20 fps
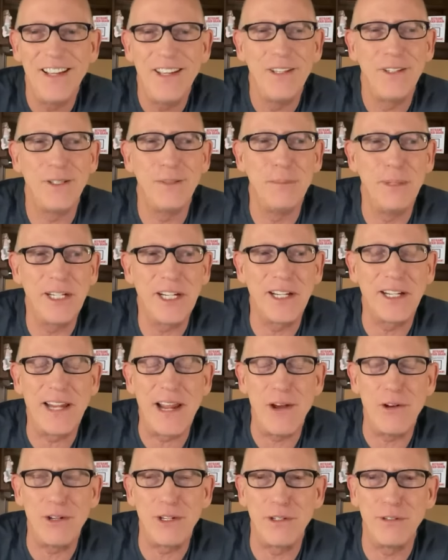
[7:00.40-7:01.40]
The big
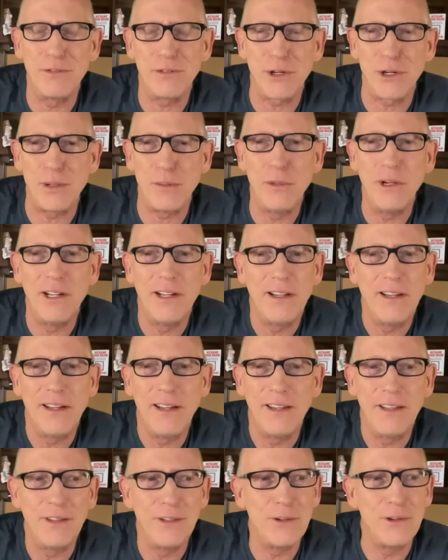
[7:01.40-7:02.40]
accounting firm,
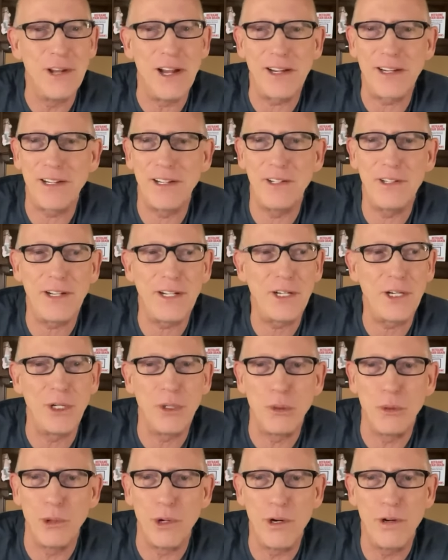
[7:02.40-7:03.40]
they're not going to take
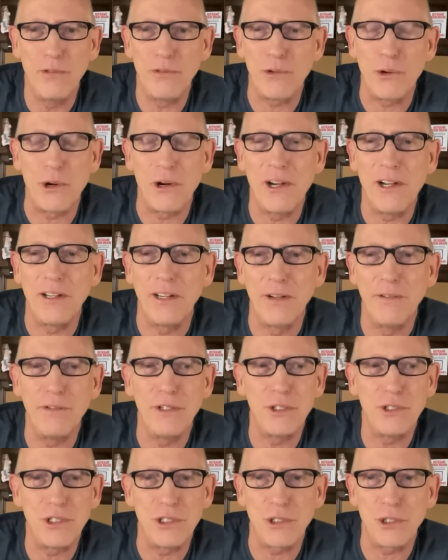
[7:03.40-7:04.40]
your word for it if
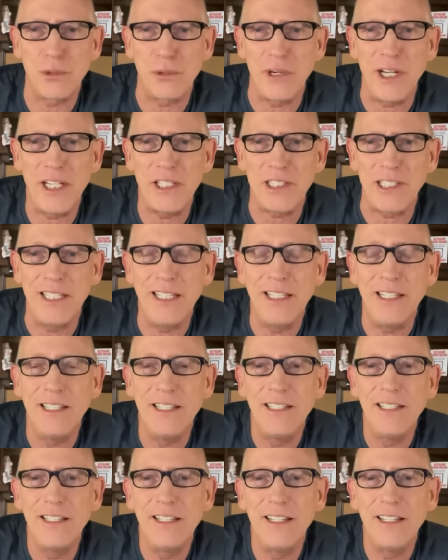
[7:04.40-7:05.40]
it's just crazy.
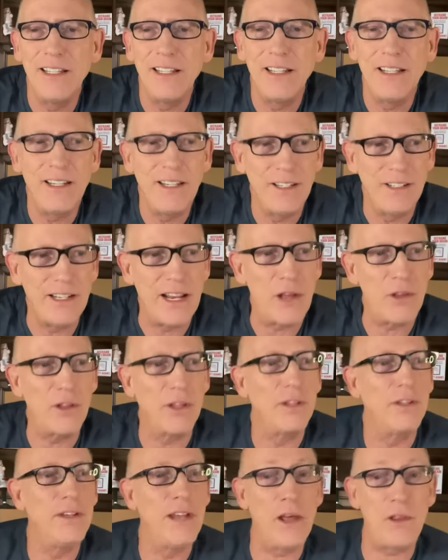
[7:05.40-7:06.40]
Now
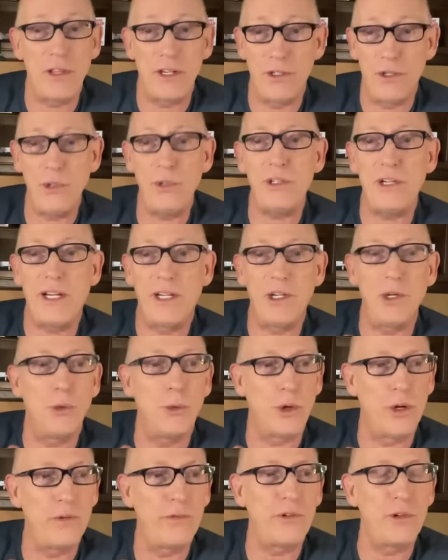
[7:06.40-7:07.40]
they do take your
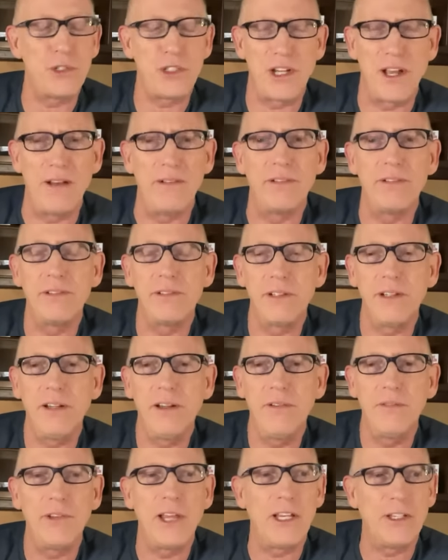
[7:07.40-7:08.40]
word for stuff.
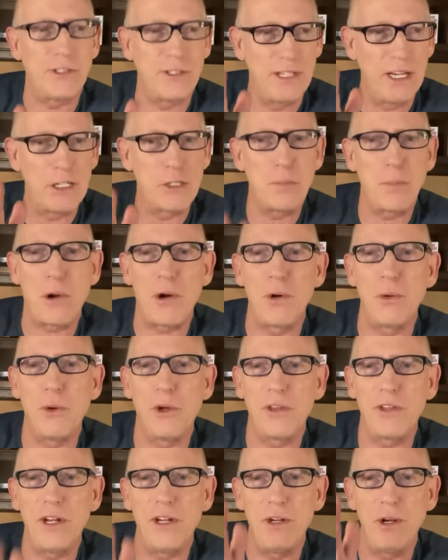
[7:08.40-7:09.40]
That's part of
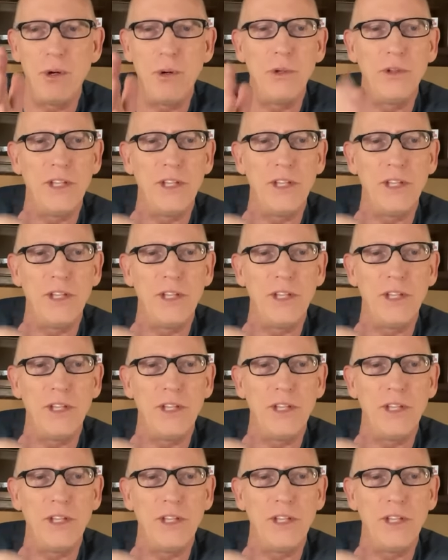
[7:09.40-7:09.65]
what they do.